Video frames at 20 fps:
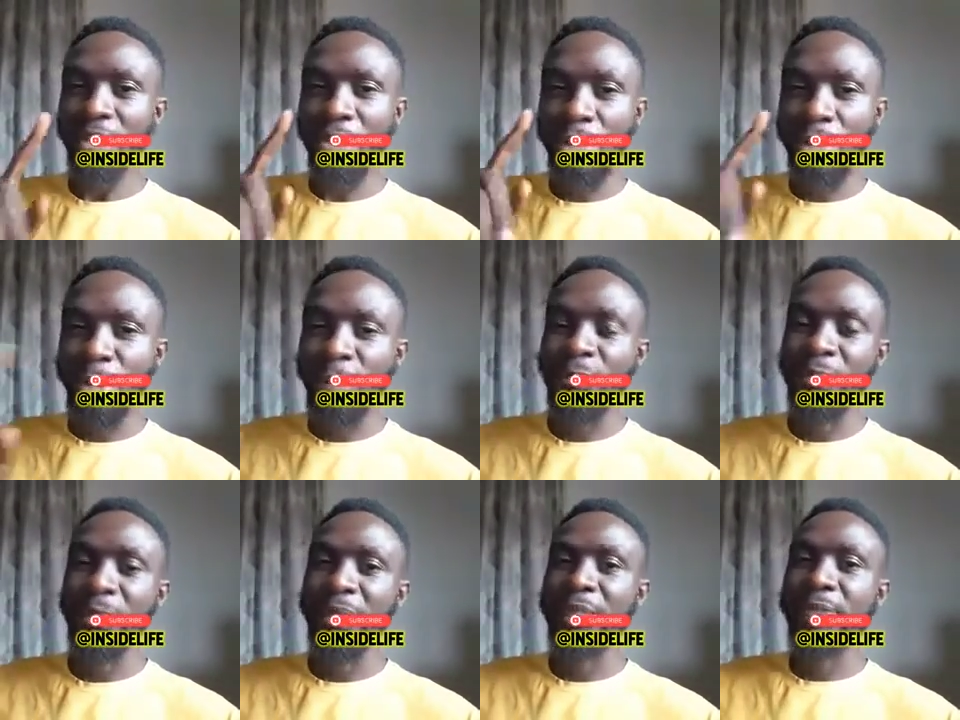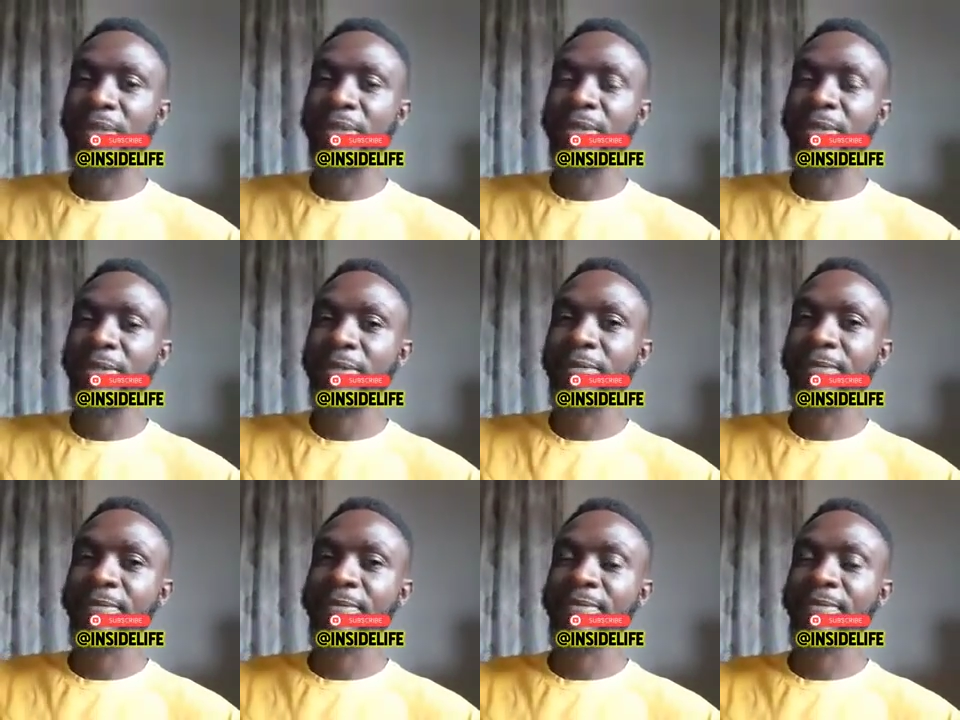the government.
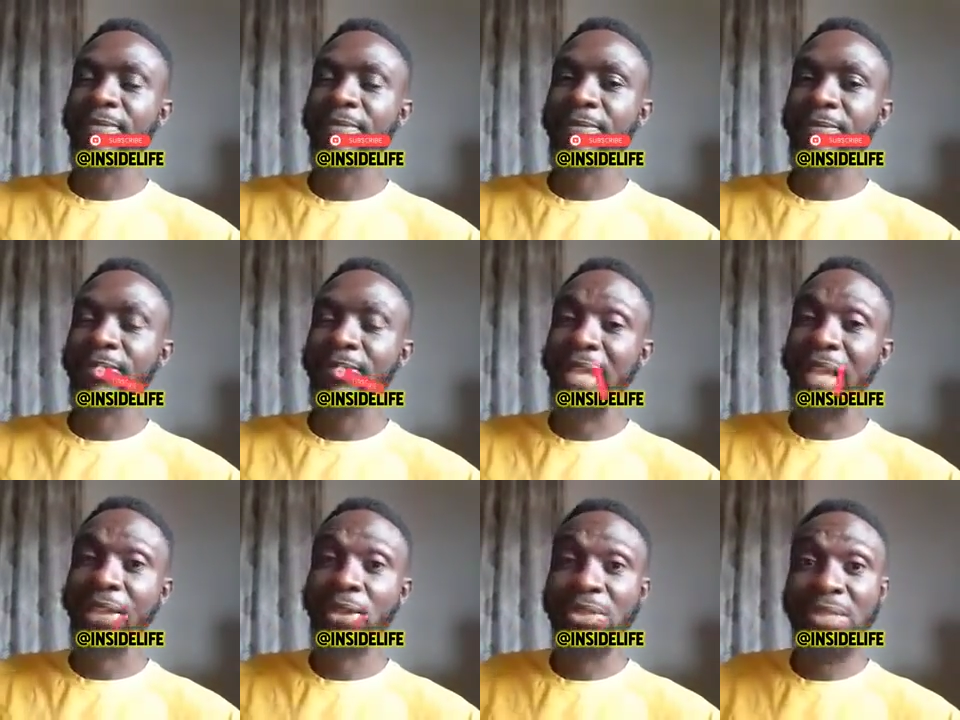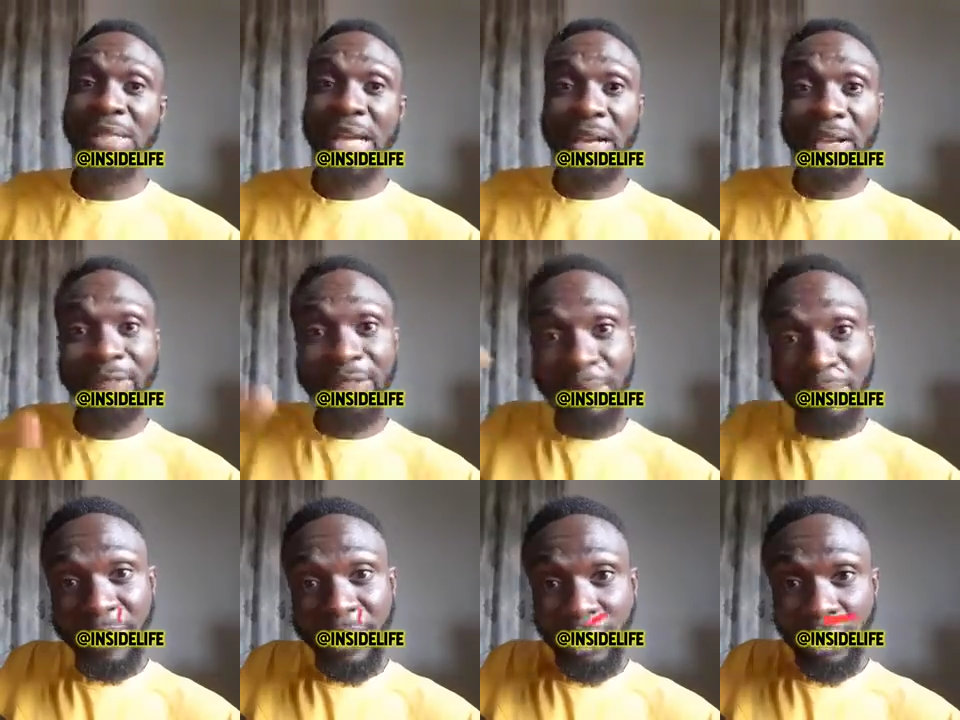And not all of
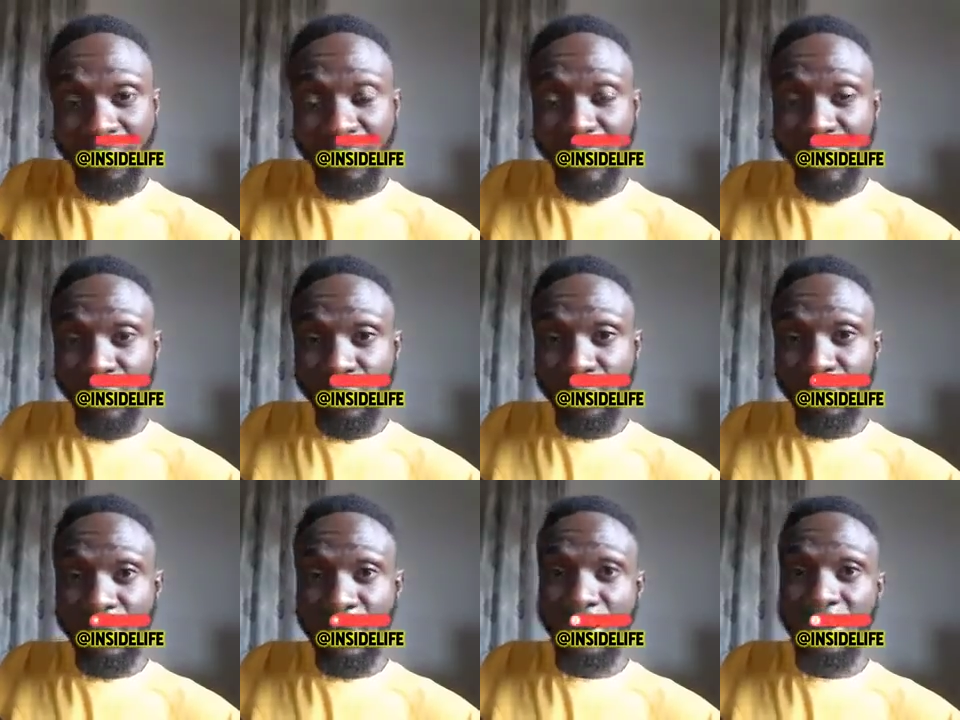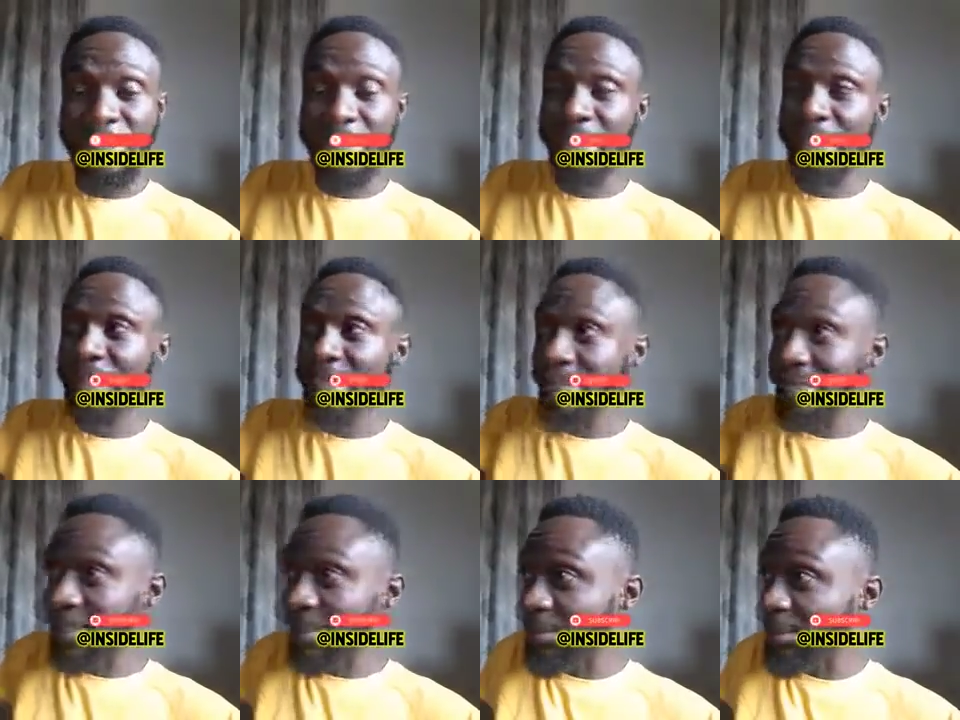them be the government too, because hey,
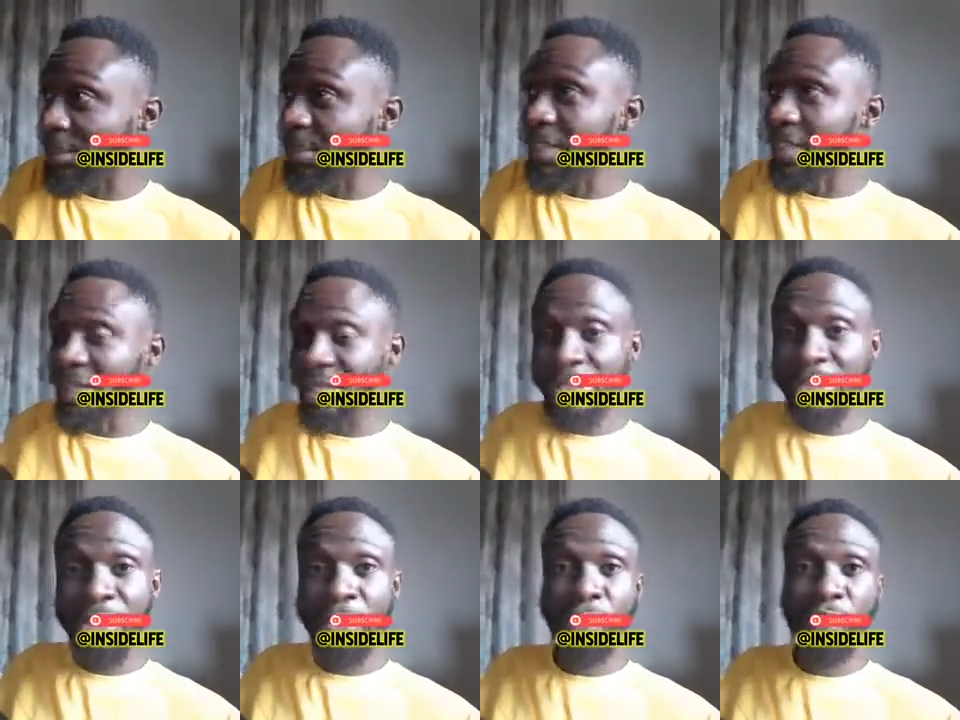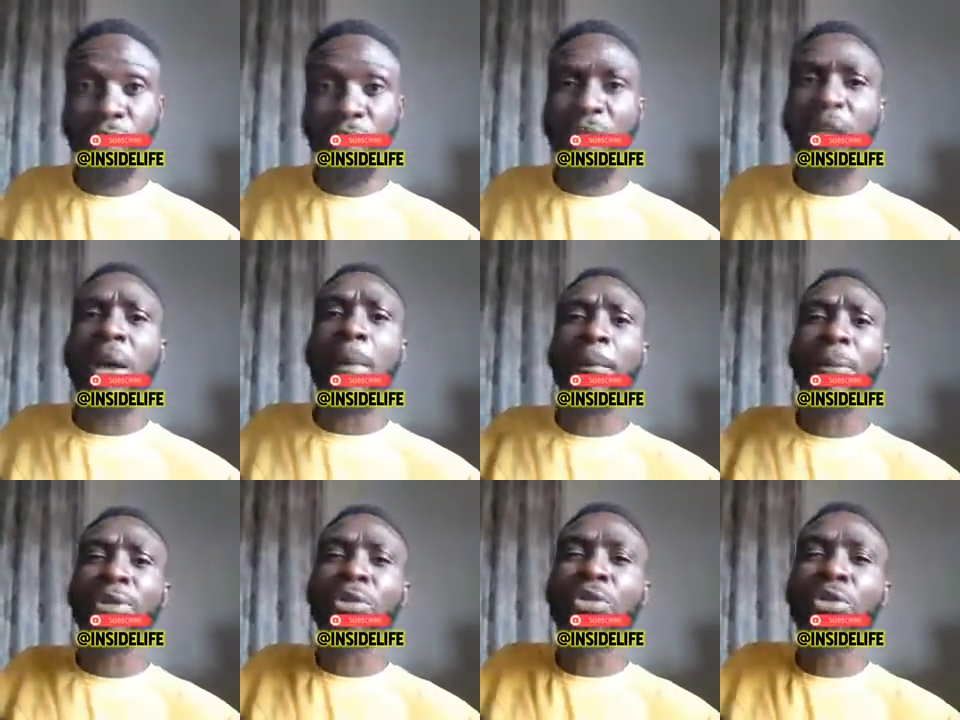now then they rule.
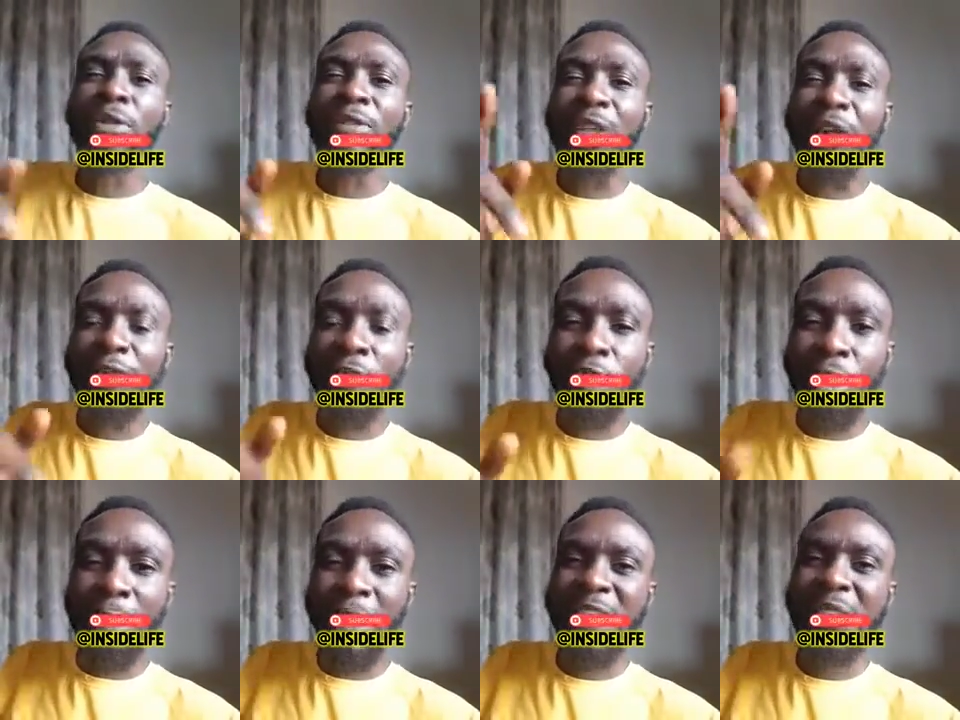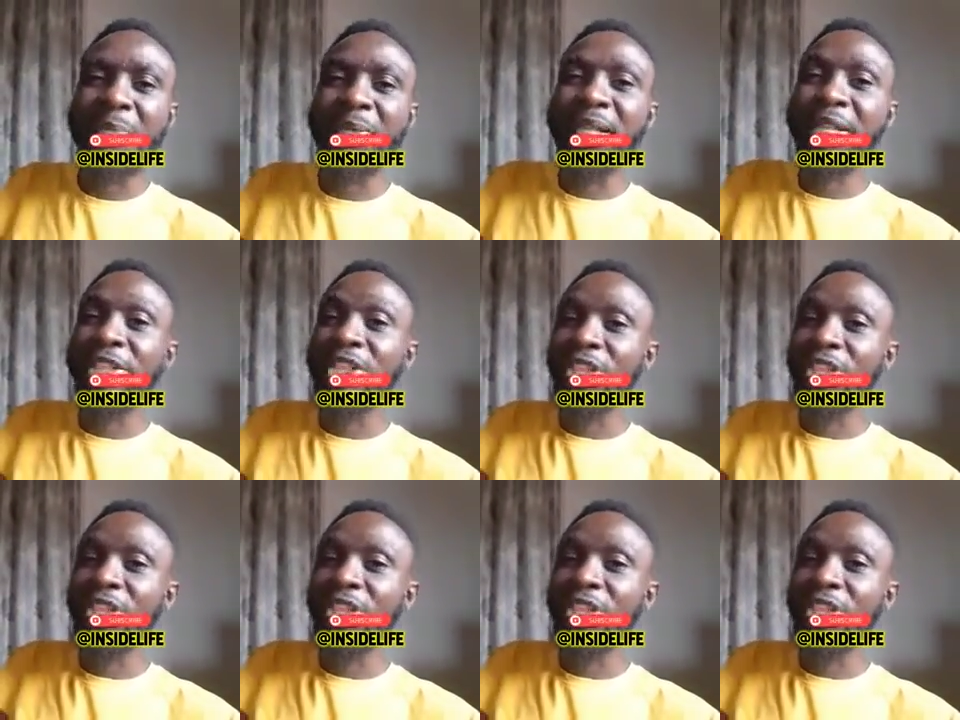But none of them will come at me, they